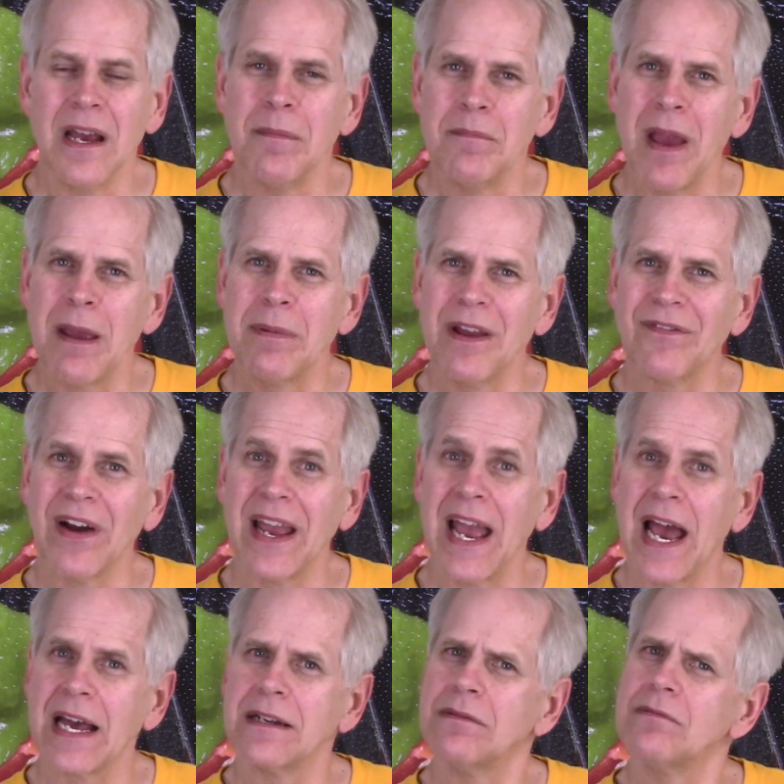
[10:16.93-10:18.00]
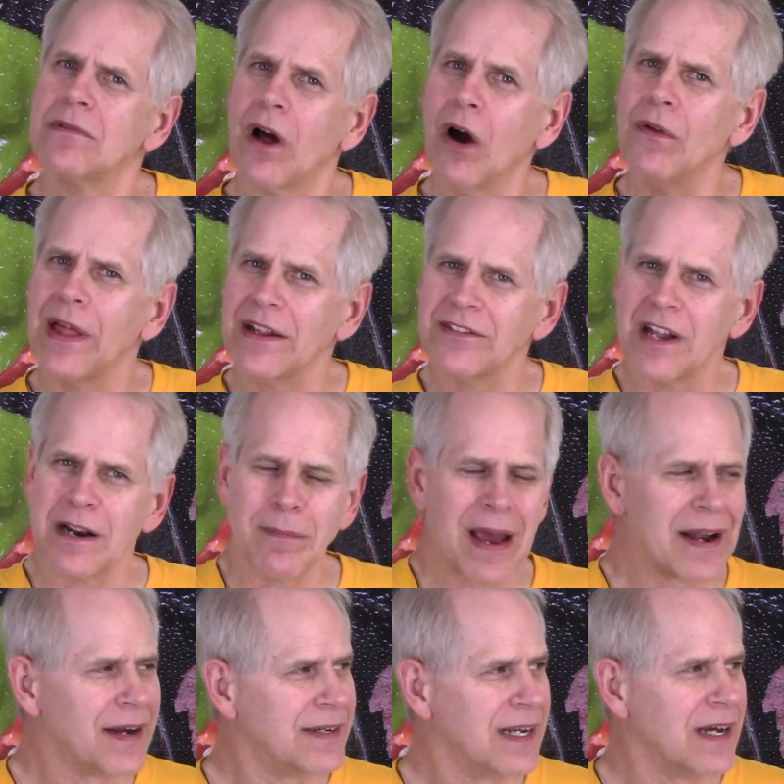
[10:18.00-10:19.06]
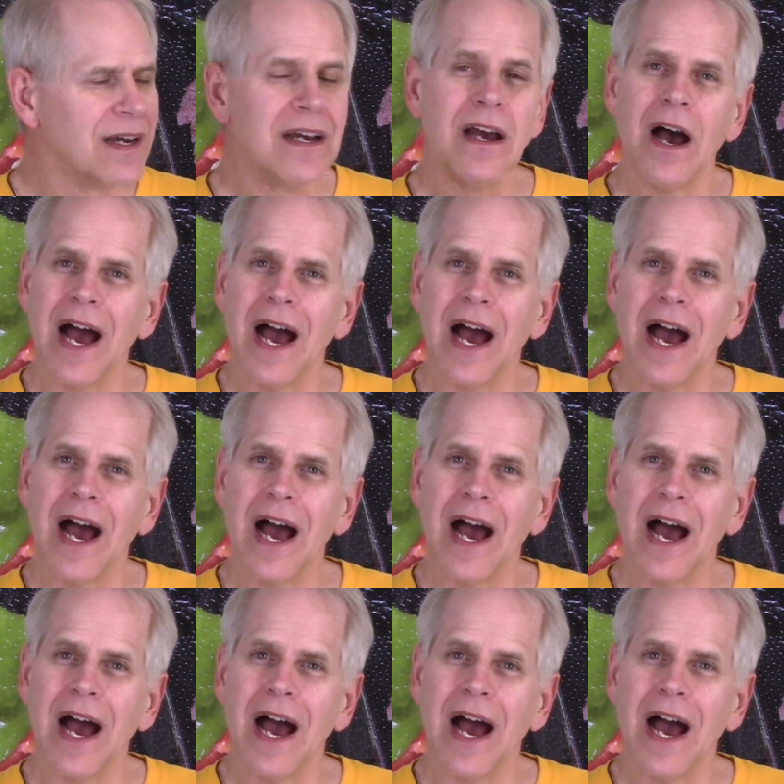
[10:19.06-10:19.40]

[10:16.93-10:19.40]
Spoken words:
Maybe if I had, oh, that's not a bad idea,